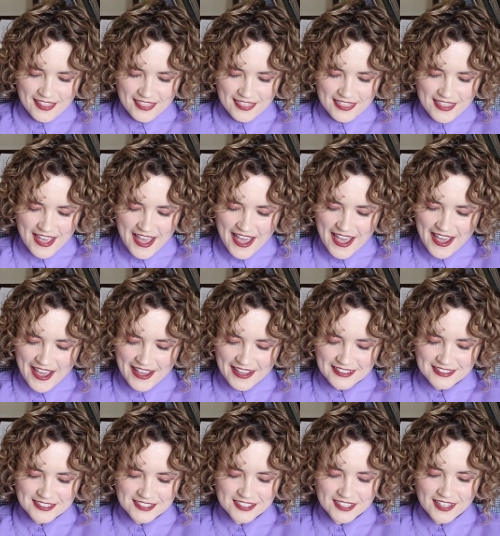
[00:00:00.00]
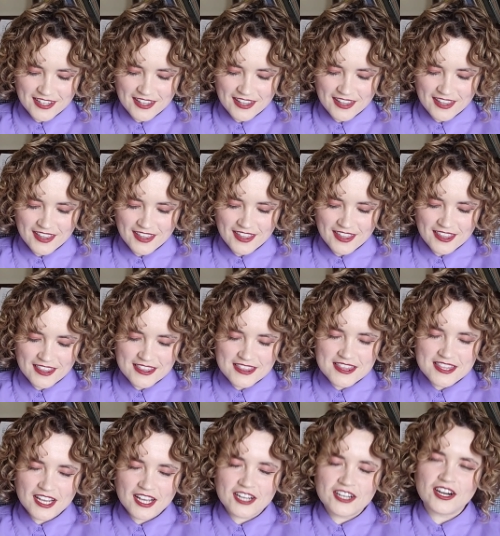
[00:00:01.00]
that
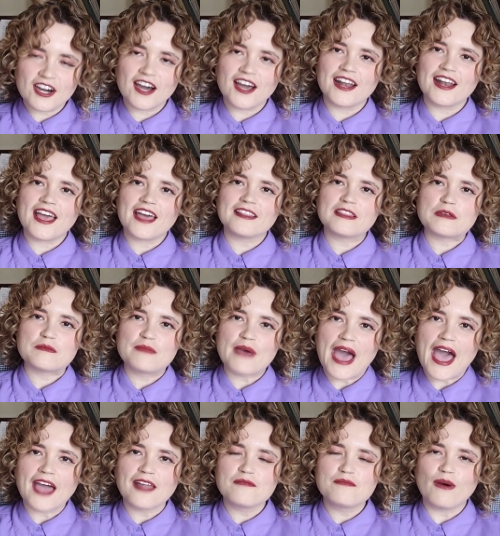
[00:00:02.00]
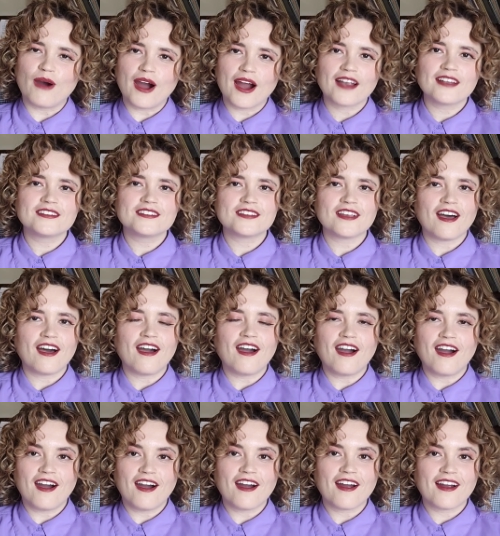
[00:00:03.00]
the good and the bad parts
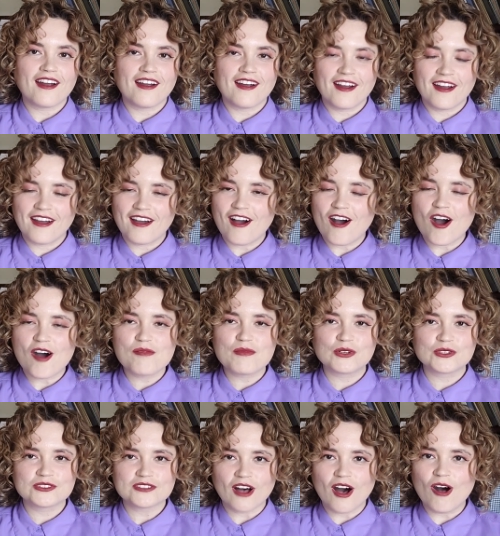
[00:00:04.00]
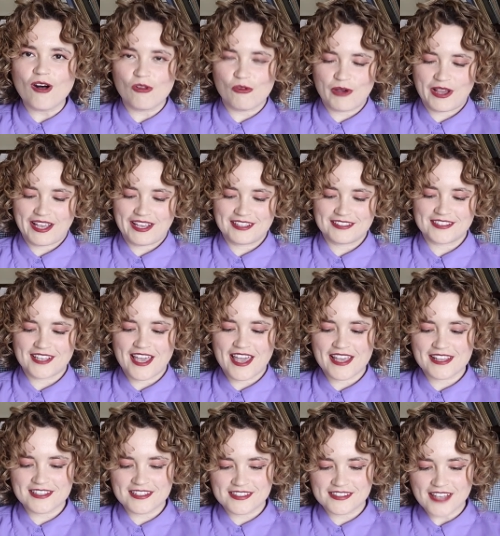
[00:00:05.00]
are almost always
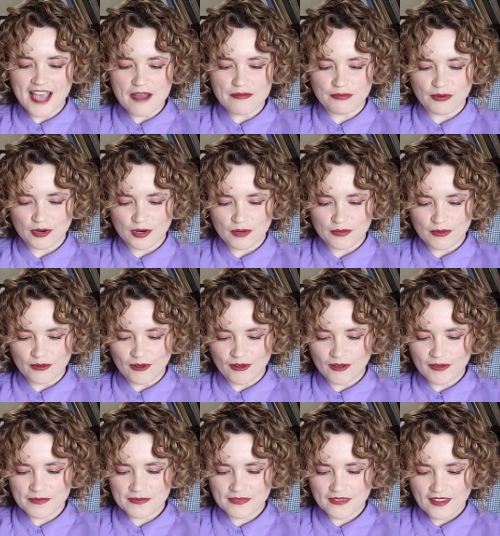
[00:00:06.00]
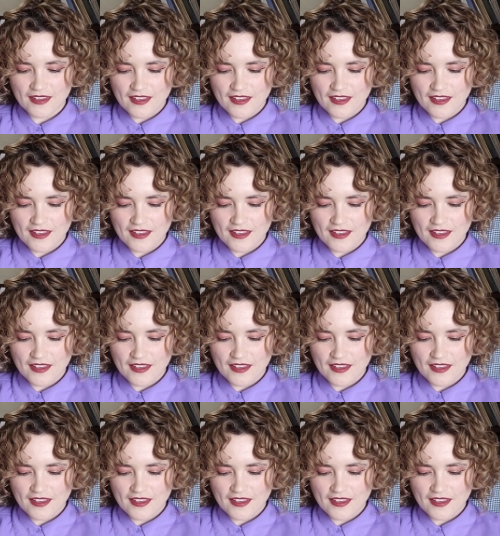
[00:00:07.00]
inseparable.